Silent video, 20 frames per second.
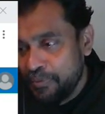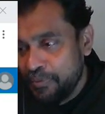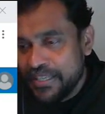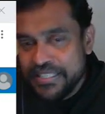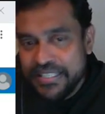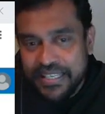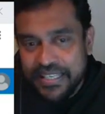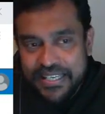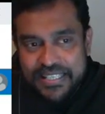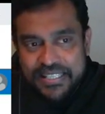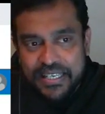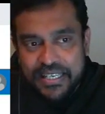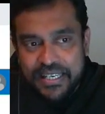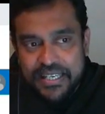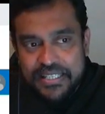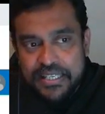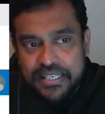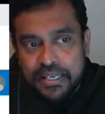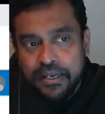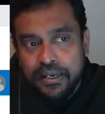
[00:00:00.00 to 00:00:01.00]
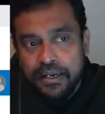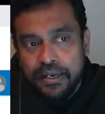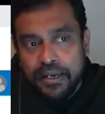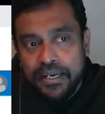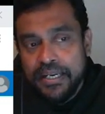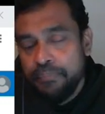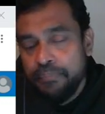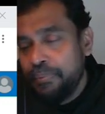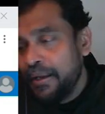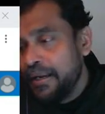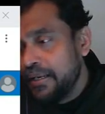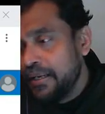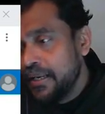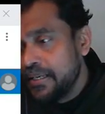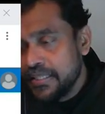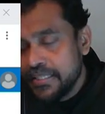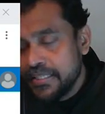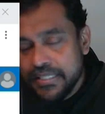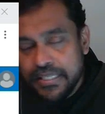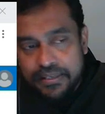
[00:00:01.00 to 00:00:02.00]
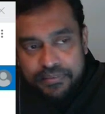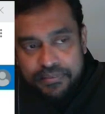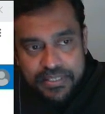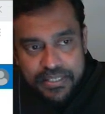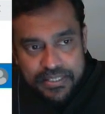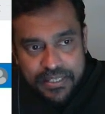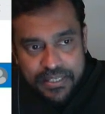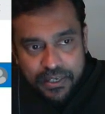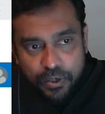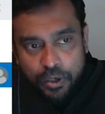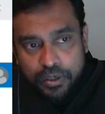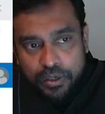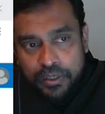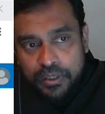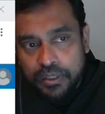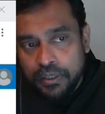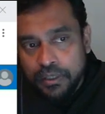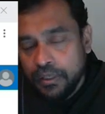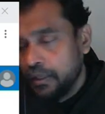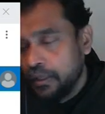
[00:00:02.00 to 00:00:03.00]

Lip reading: because the reason is dependency services are not